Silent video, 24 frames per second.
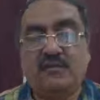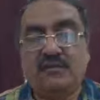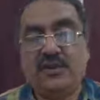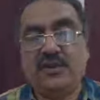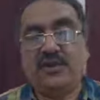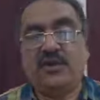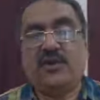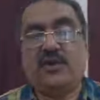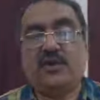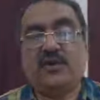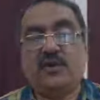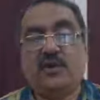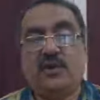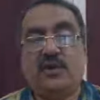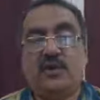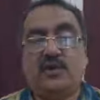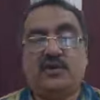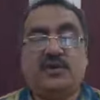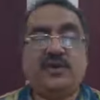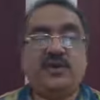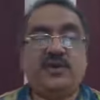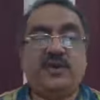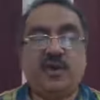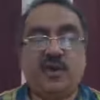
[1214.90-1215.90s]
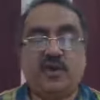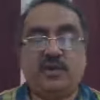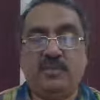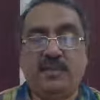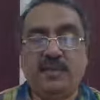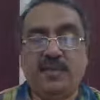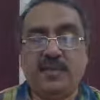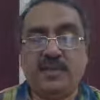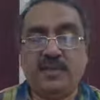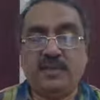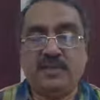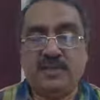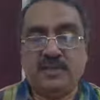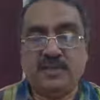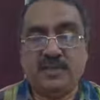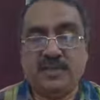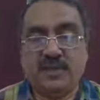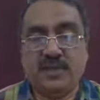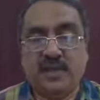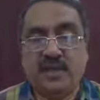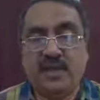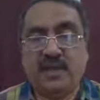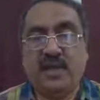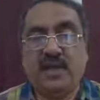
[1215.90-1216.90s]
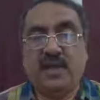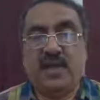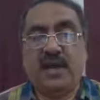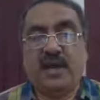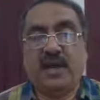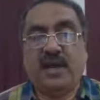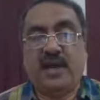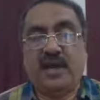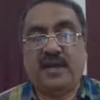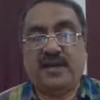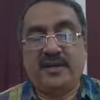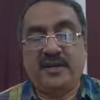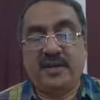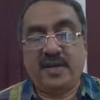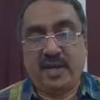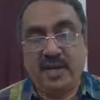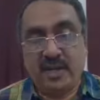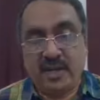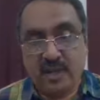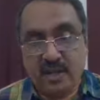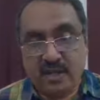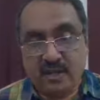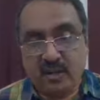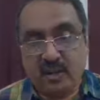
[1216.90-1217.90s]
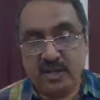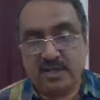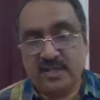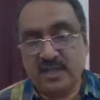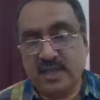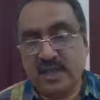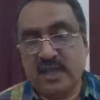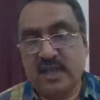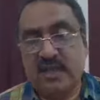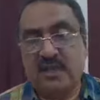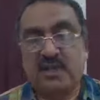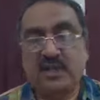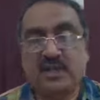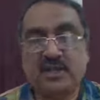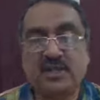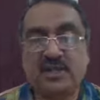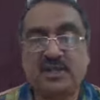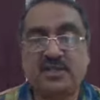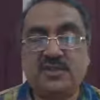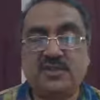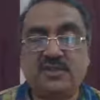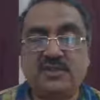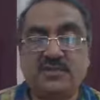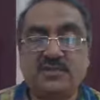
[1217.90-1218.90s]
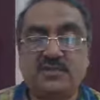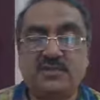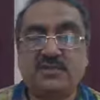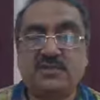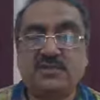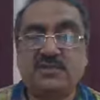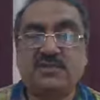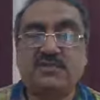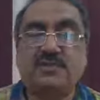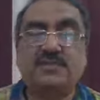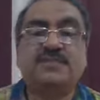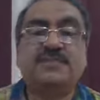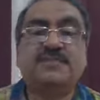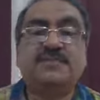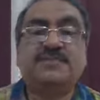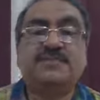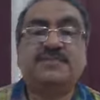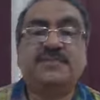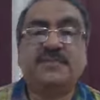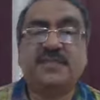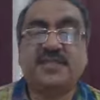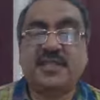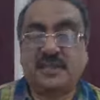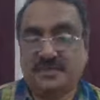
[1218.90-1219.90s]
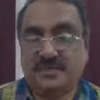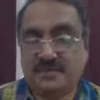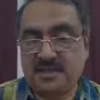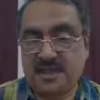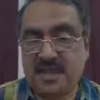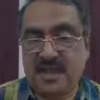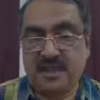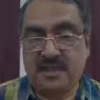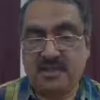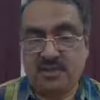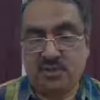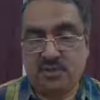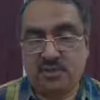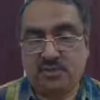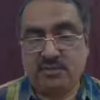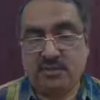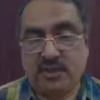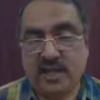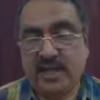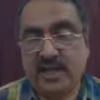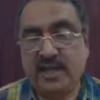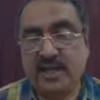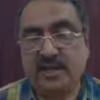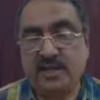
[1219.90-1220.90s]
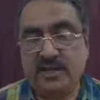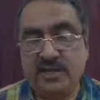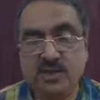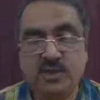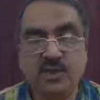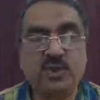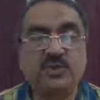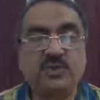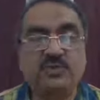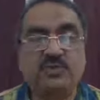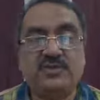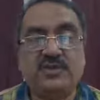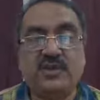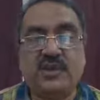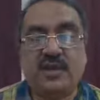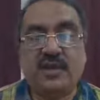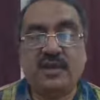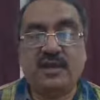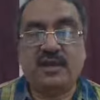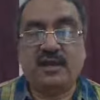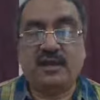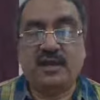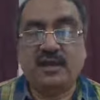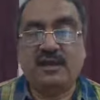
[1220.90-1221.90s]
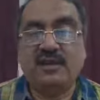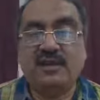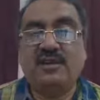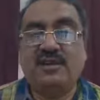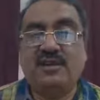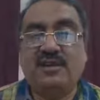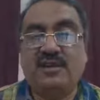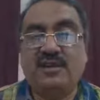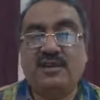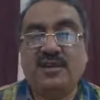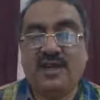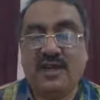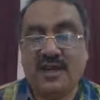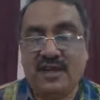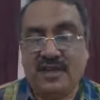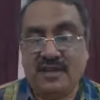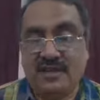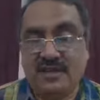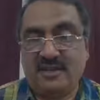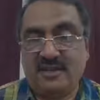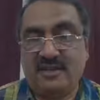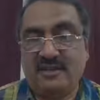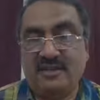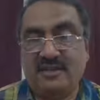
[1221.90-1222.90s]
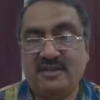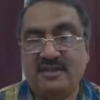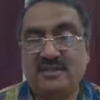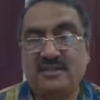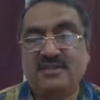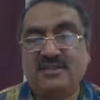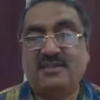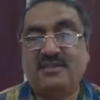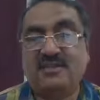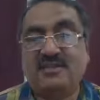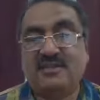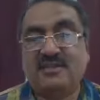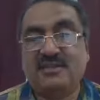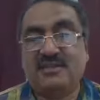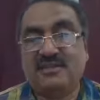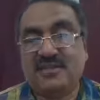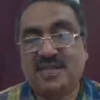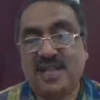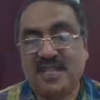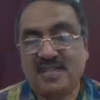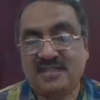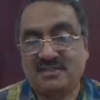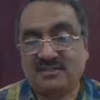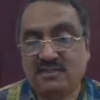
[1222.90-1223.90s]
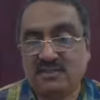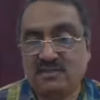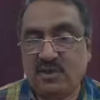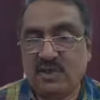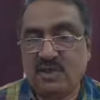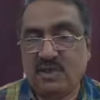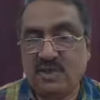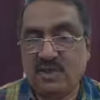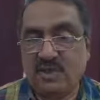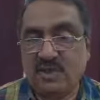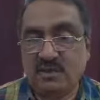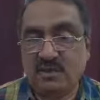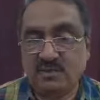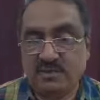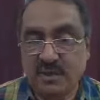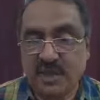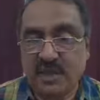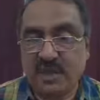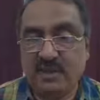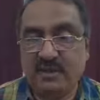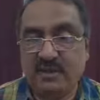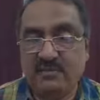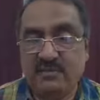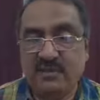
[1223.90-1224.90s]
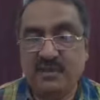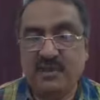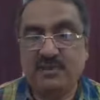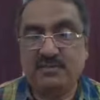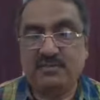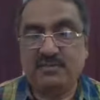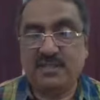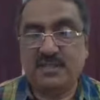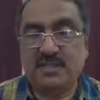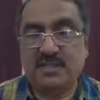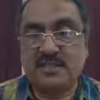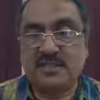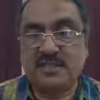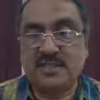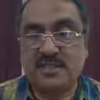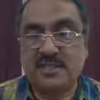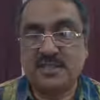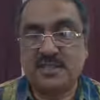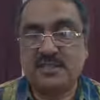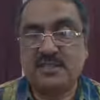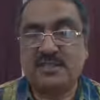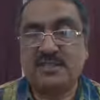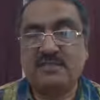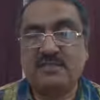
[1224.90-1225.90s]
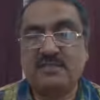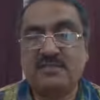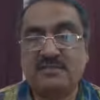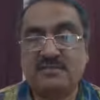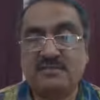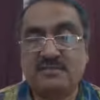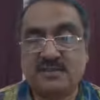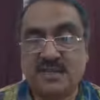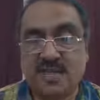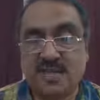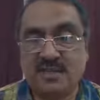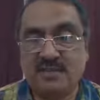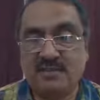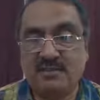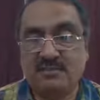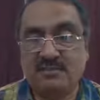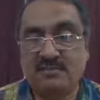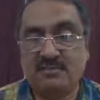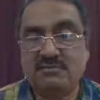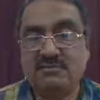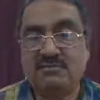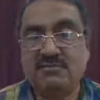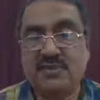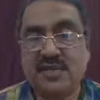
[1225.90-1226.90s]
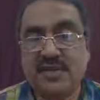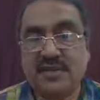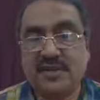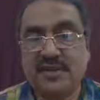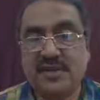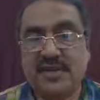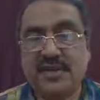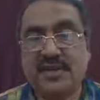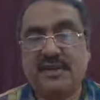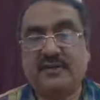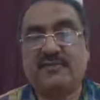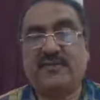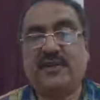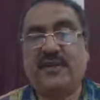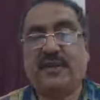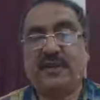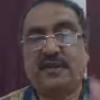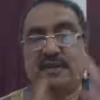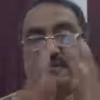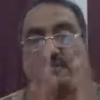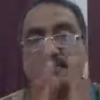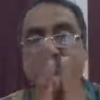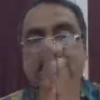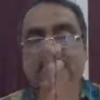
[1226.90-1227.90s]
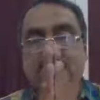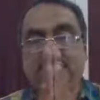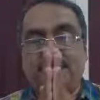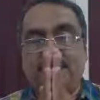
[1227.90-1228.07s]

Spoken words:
video on documentation, and I once again request you to subscribe to my YouTube channel. And thanks for watching my video presentation. Thank you. Nandri Vanakkam.